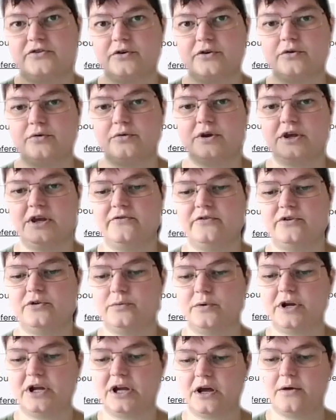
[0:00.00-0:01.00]
So
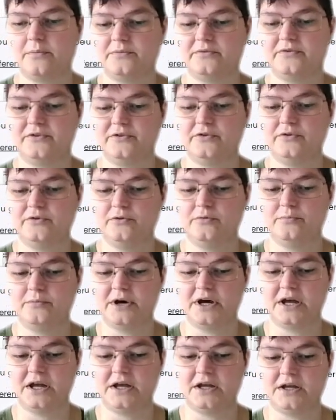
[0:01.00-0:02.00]
even when it comes to
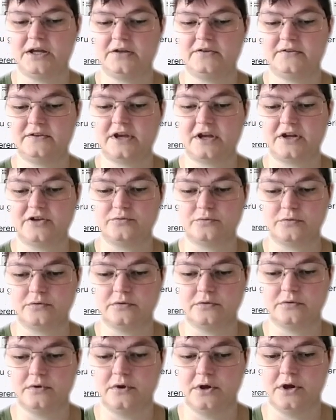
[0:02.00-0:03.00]
my
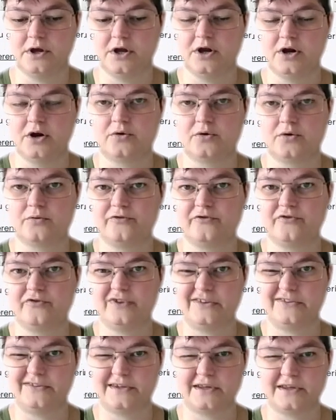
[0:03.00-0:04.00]
schedule,
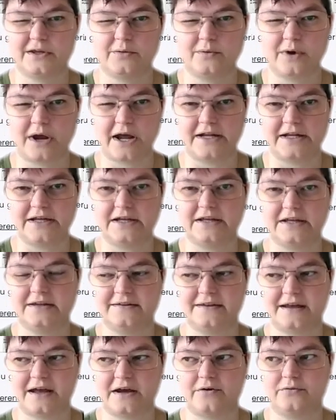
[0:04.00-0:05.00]
physically writing
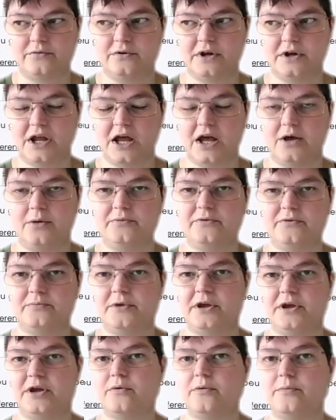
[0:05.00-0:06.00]
it down helps
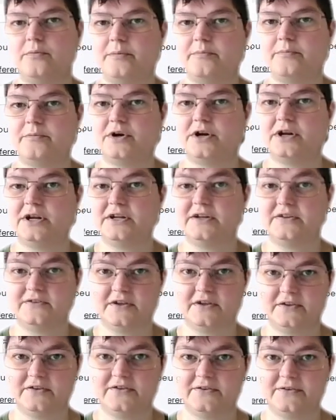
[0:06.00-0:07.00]
me remember it
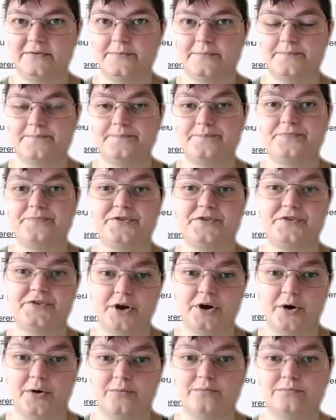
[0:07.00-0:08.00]
exists.
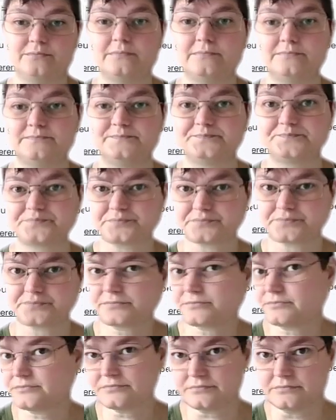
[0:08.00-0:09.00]
So
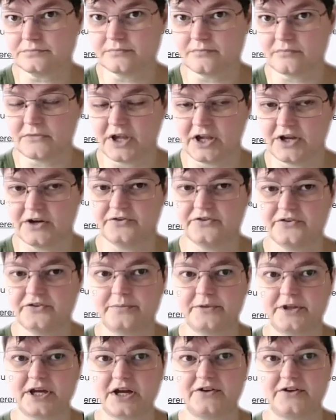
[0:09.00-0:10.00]
here's
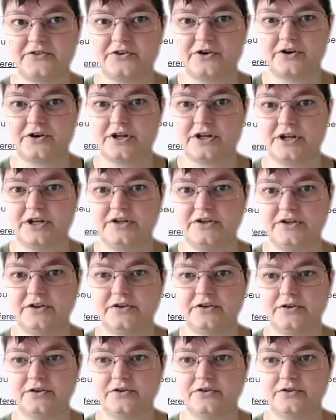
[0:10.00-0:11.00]
something I started
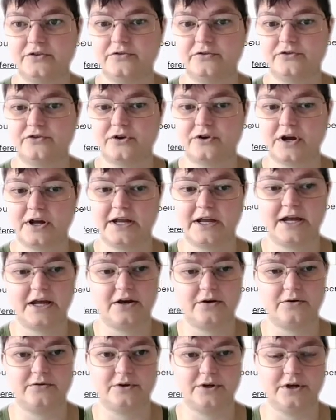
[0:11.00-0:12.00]
trying
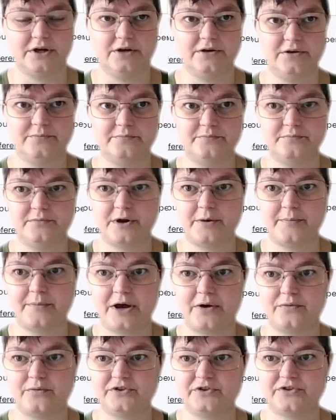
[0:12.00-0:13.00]
out
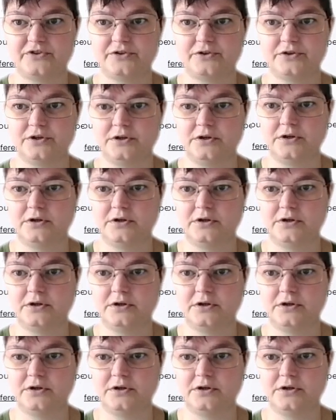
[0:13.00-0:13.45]
about